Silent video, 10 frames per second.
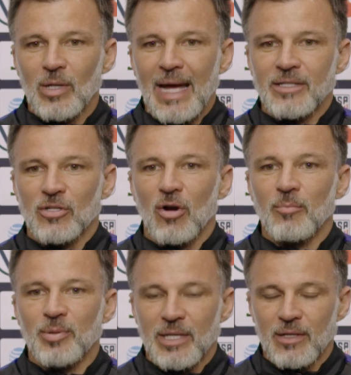will add
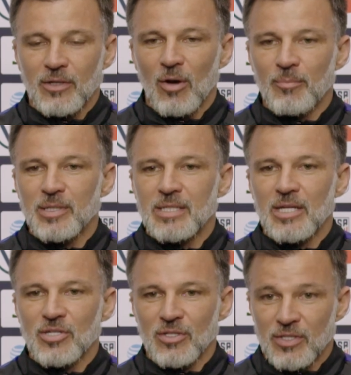comp-
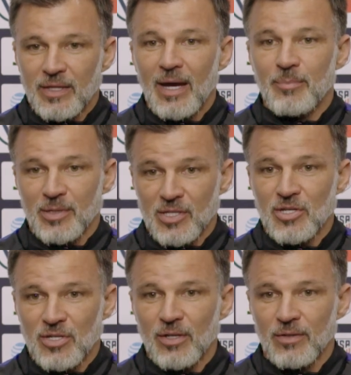competition to that
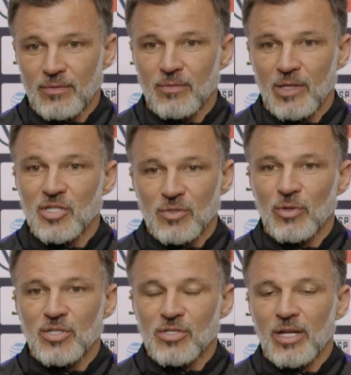position, which is
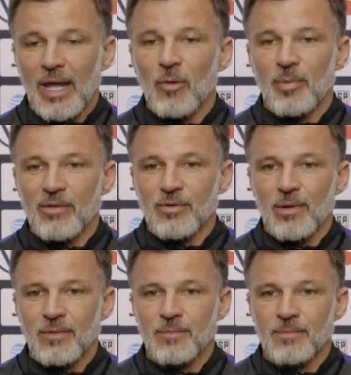which is going to help
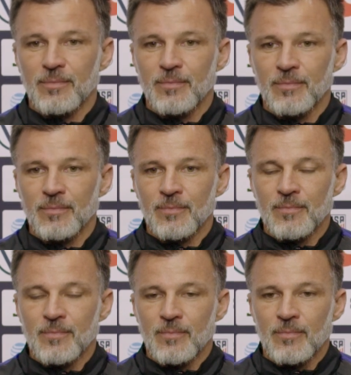everyone.
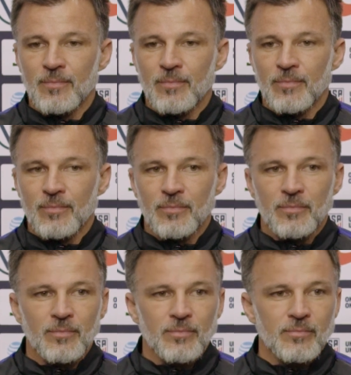Adrian.
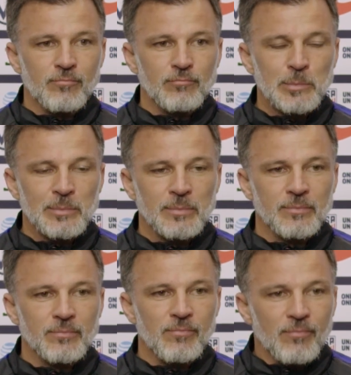
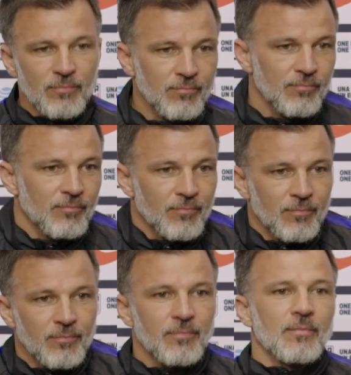Anthony, what did you
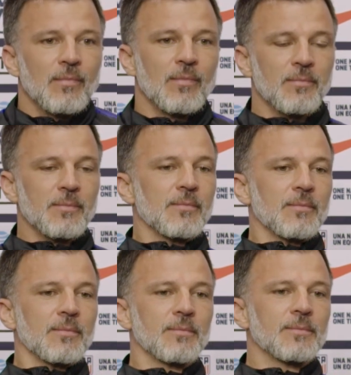see in this
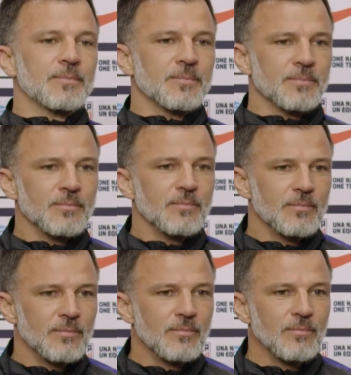camp that
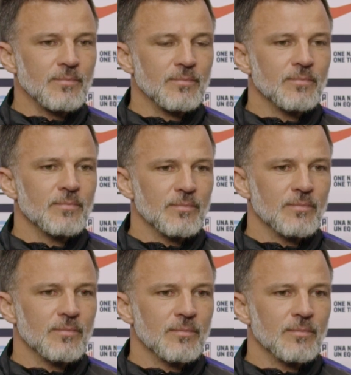made you give
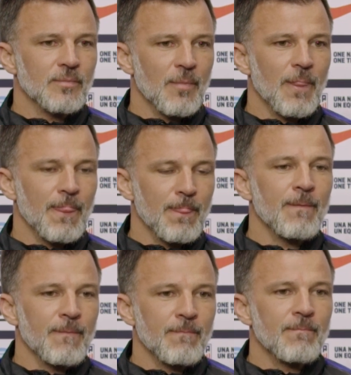Paxton
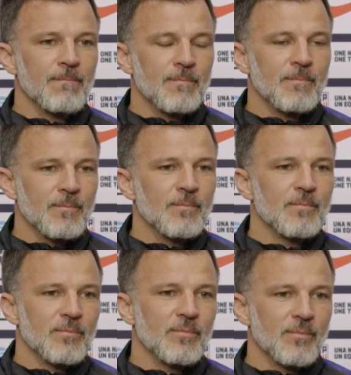Aronson uh,
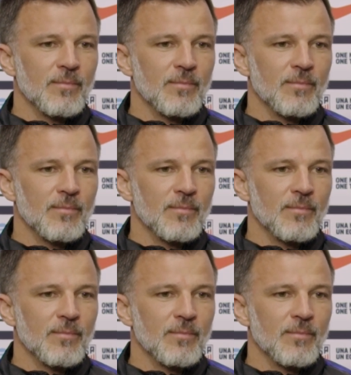his